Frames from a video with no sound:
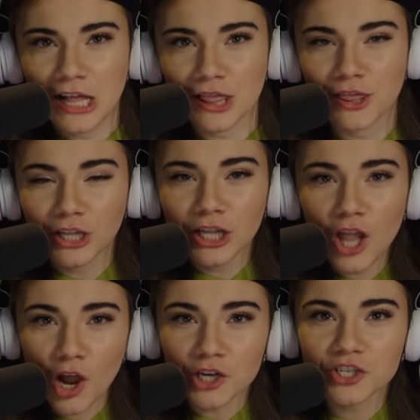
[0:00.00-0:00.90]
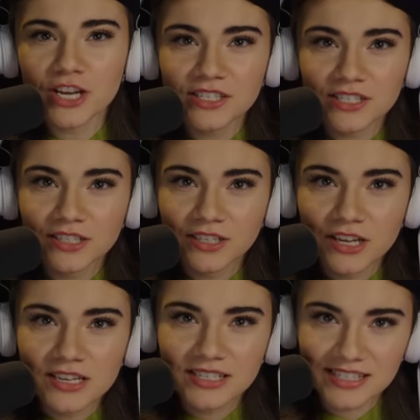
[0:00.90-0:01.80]
The largest
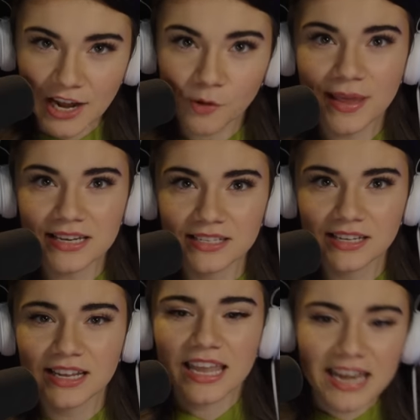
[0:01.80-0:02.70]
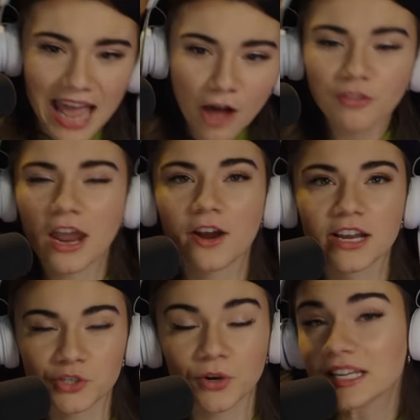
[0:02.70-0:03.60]
settlement in healthcare
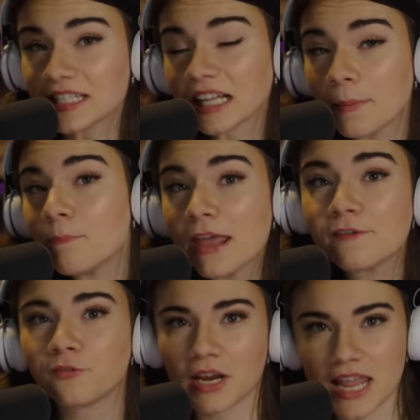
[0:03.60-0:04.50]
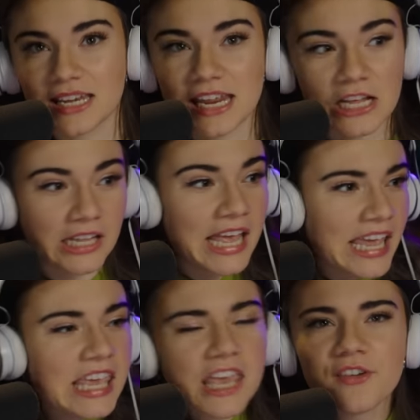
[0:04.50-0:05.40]
history is still a big freaking deal,
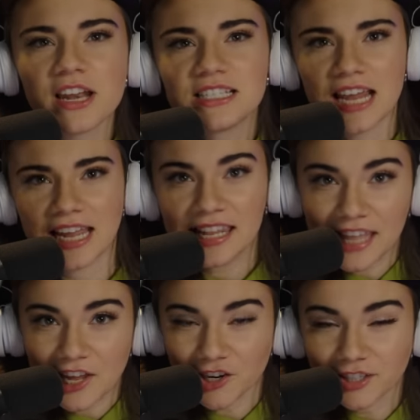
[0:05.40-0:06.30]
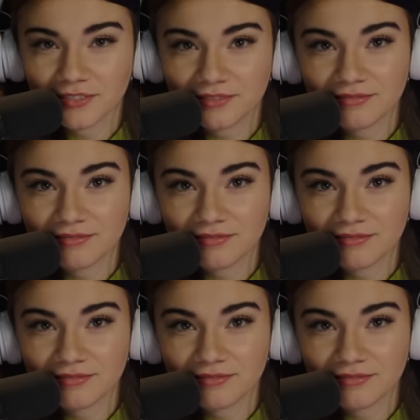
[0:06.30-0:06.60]
even a decade later.